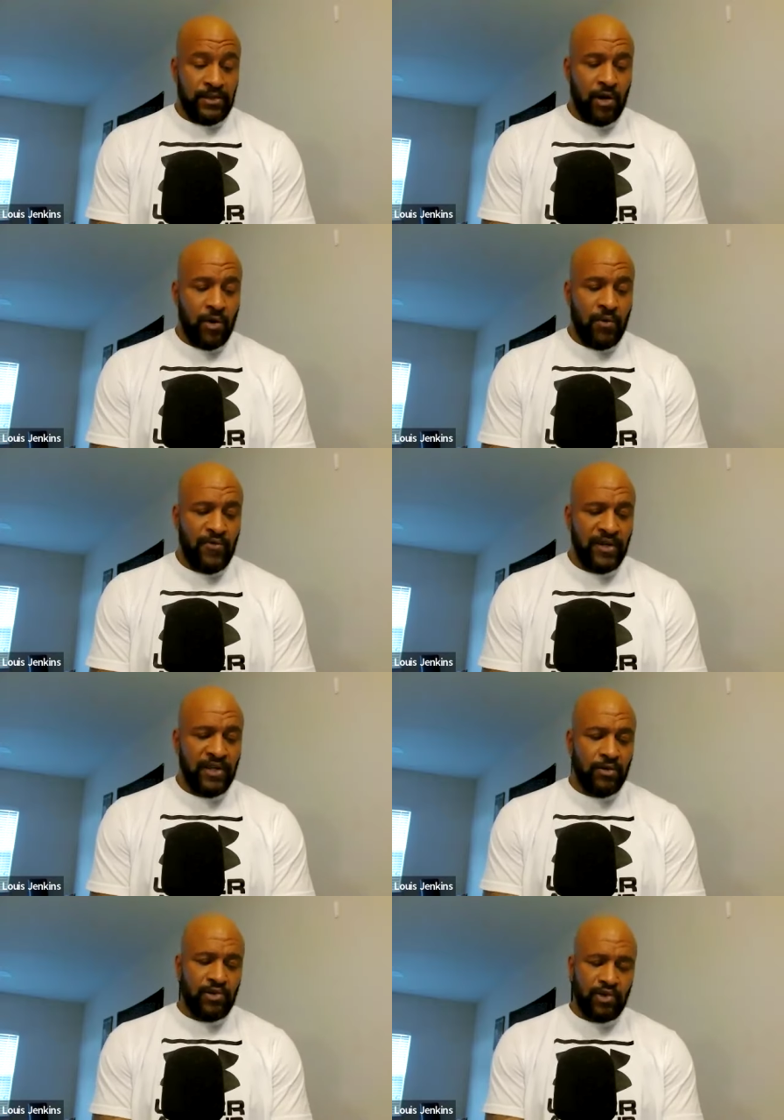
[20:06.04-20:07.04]
So
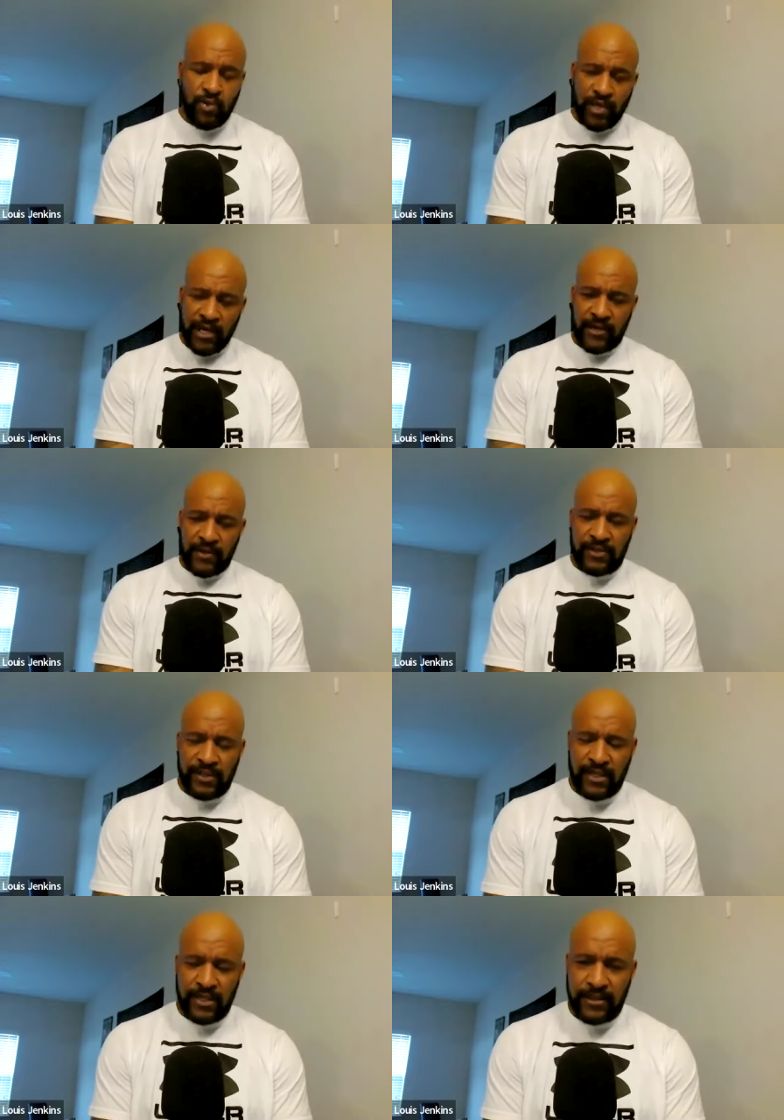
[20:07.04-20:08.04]
within those two
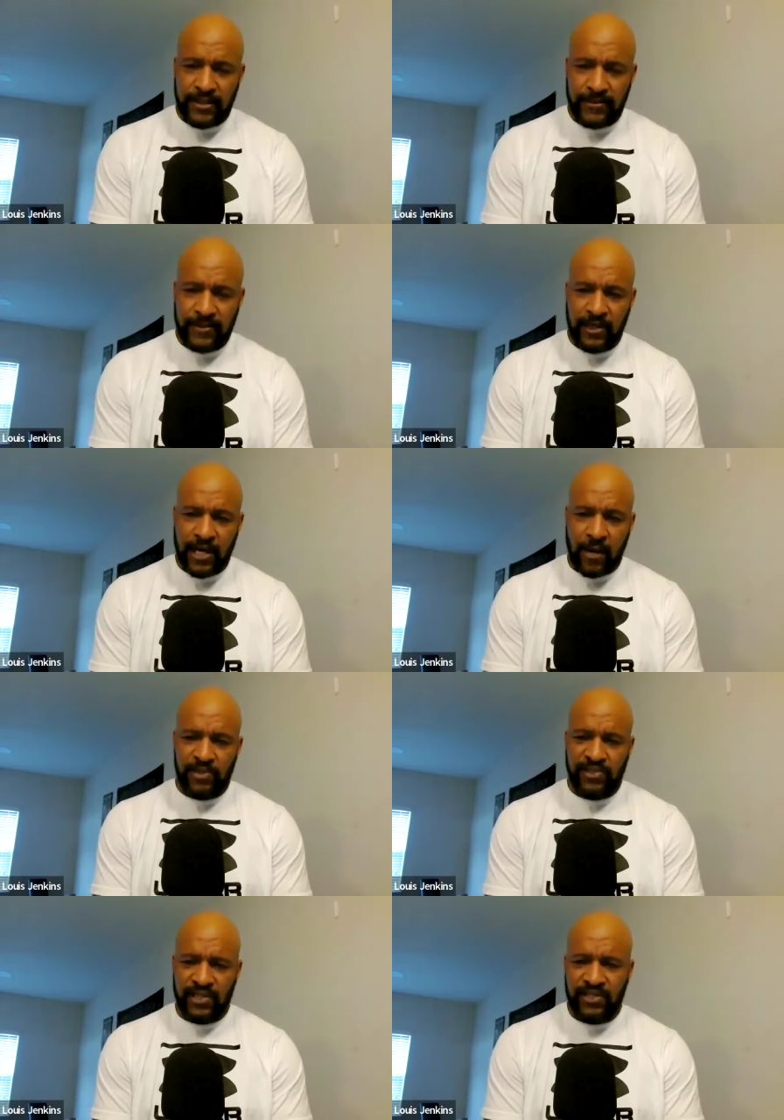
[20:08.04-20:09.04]
years, you know, I
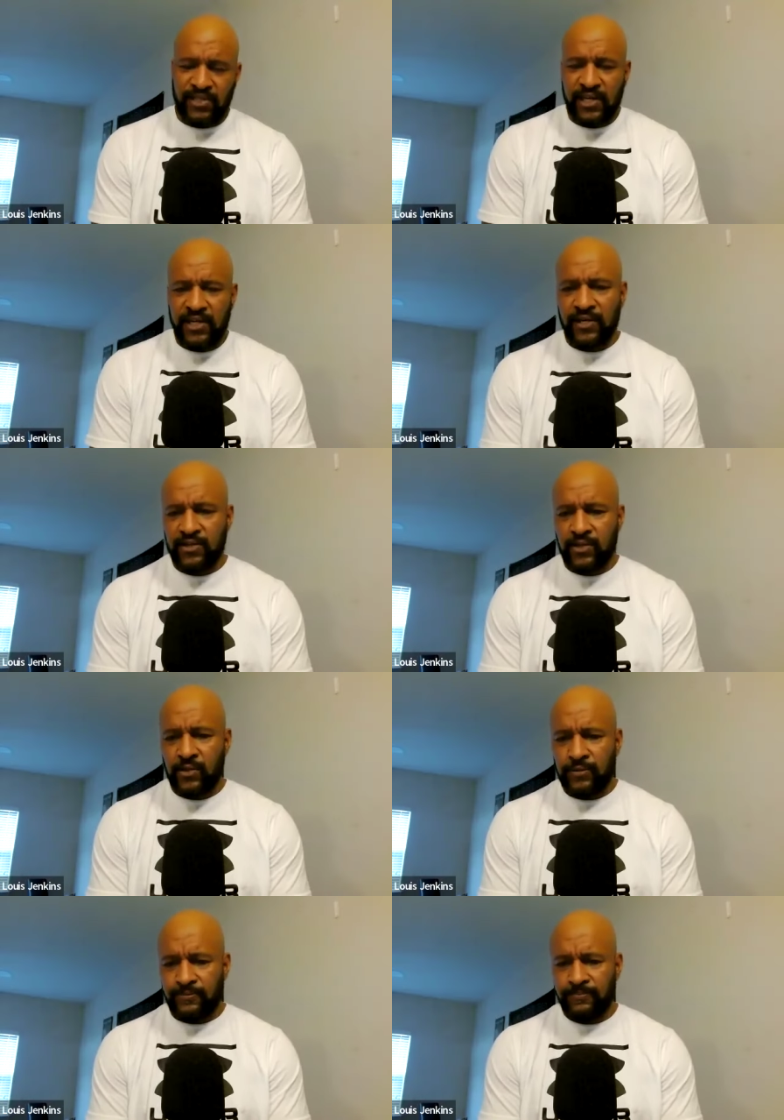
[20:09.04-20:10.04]
was 16 years old.